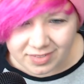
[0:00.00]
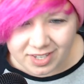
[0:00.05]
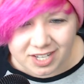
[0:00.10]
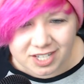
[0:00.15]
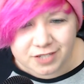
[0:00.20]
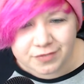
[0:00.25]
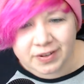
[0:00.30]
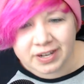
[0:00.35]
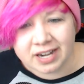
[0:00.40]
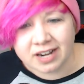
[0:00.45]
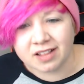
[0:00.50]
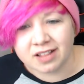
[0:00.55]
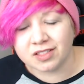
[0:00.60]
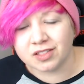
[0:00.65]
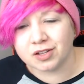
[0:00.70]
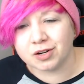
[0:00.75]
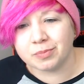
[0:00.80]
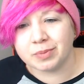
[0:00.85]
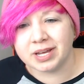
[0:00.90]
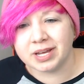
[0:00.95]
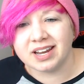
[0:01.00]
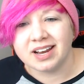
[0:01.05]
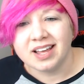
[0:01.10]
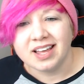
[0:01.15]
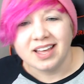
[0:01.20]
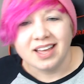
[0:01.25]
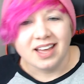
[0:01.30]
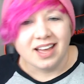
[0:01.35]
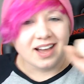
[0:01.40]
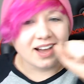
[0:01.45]
Let's find out a little bit
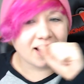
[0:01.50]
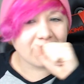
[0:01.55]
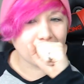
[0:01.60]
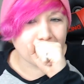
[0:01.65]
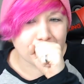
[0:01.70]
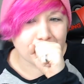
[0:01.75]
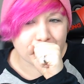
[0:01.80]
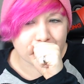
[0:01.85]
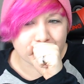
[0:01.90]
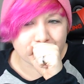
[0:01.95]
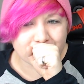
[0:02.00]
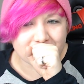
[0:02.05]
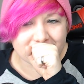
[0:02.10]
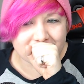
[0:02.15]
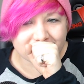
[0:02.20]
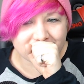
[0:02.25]
more